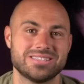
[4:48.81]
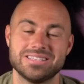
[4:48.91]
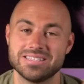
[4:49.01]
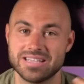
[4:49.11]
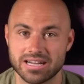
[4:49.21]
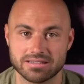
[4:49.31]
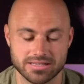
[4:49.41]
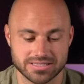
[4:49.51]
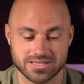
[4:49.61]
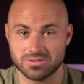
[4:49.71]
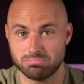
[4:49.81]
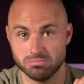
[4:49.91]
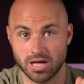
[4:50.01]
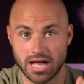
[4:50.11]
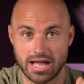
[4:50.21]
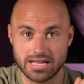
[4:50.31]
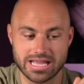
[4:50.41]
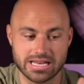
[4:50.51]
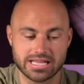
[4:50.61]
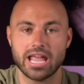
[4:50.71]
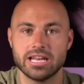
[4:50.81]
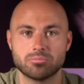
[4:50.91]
This is indicating